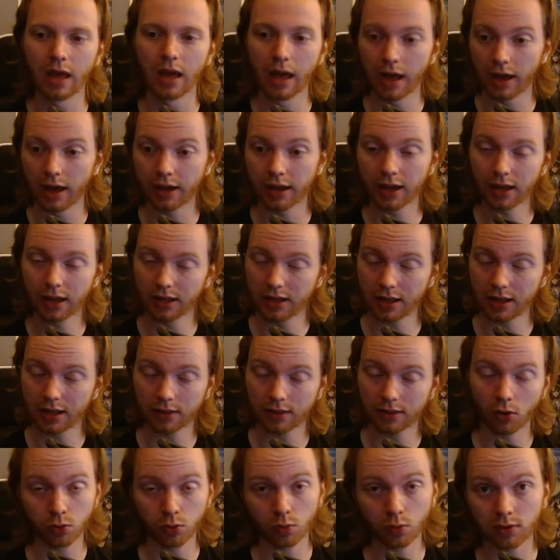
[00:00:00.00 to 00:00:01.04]
Again, he
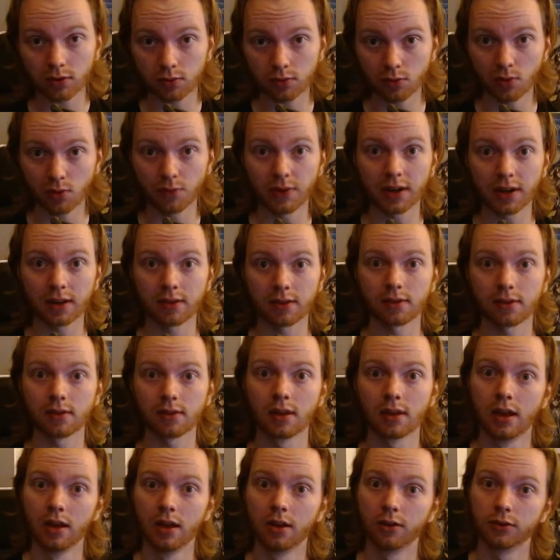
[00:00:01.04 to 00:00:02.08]
also has 2 effects.
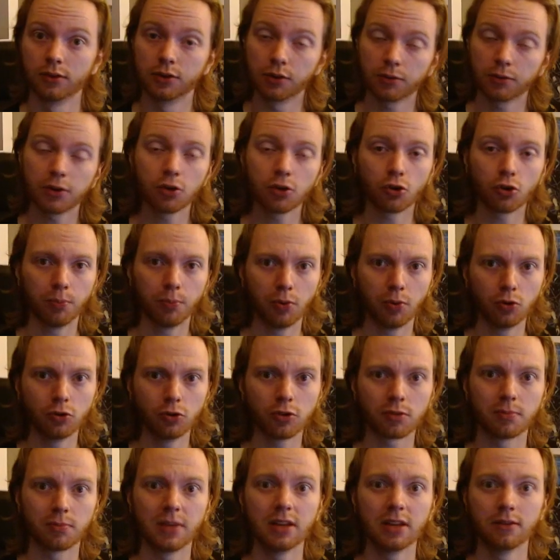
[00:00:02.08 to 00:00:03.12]
During your opponent's
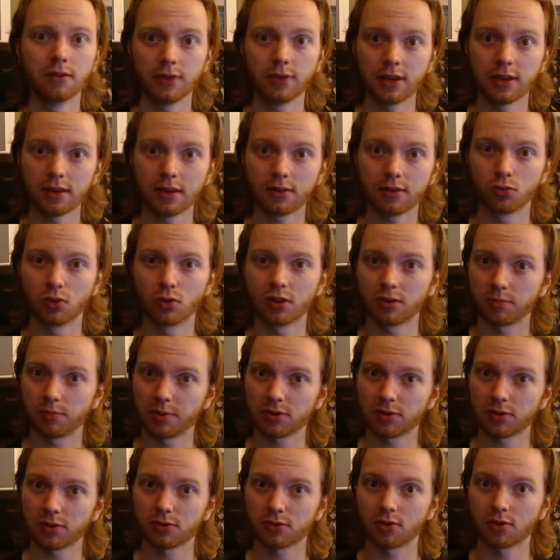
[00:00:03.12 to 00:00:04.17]
main phase, you can
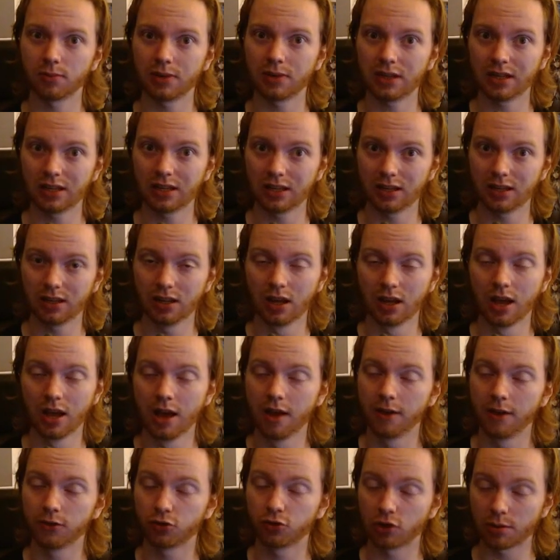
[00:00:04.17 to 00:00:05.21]
special summon a
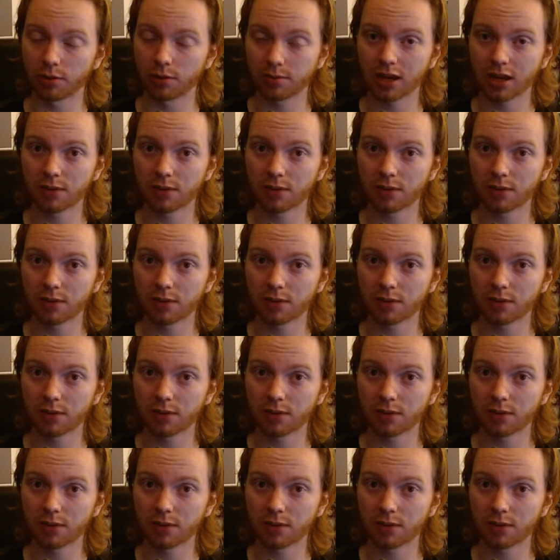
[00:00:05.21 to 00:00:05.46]
Tri-Brigade